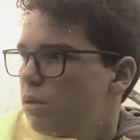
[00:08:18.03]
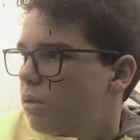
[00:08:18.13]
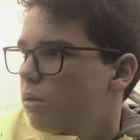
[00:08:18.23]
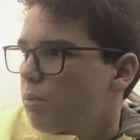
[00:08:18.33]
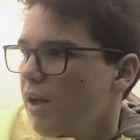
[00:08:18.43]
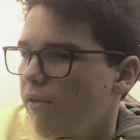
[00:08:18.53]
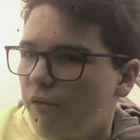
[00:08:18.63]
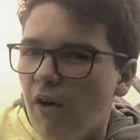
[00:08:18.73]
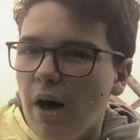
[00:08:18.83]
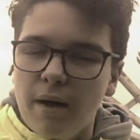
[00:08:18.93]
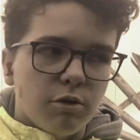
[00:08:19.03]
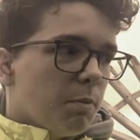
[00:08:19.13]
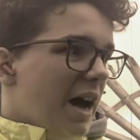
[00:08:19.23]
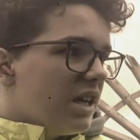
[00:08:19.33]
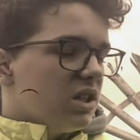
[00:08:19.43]
385s
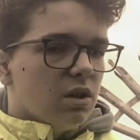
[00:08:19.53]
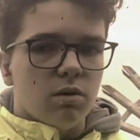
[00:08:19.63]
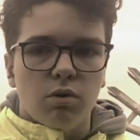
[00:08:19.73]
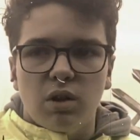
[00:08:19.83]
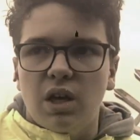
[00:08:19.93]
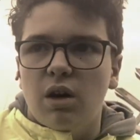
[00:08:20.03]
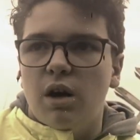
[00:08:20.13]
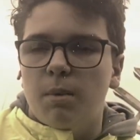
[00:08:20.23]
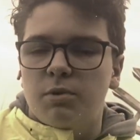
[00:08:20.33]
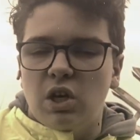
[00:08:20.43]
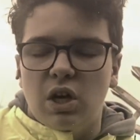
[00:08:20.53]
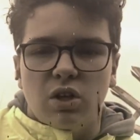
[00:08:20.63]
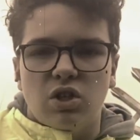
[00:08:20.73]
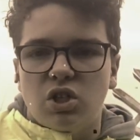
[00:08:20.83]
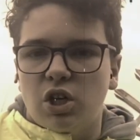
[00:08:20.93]
passing through here up to
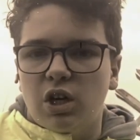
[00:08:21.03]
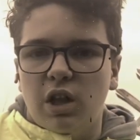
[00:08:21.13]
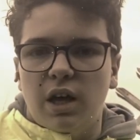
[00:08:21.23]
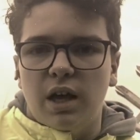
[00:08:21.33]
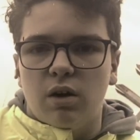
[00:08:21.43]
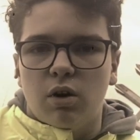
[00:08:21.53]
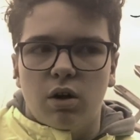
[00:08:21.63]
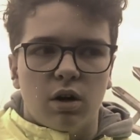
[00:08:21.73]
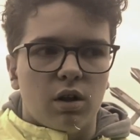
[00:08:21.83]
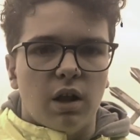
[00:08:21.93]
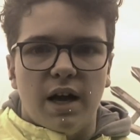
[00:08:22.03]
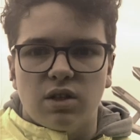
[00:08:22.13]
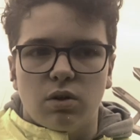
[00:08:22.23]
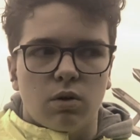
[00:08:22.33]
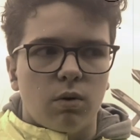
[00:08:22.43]
Stirling or
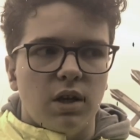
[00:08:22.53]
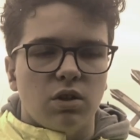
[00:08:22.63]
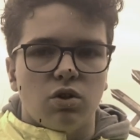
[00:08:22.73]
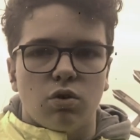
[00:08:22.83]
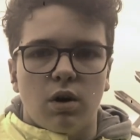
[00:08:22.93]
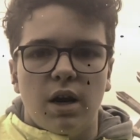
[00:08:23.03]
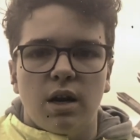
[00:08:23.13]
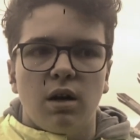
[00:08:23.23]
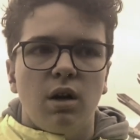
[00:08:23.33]
Glasgow Queen Street.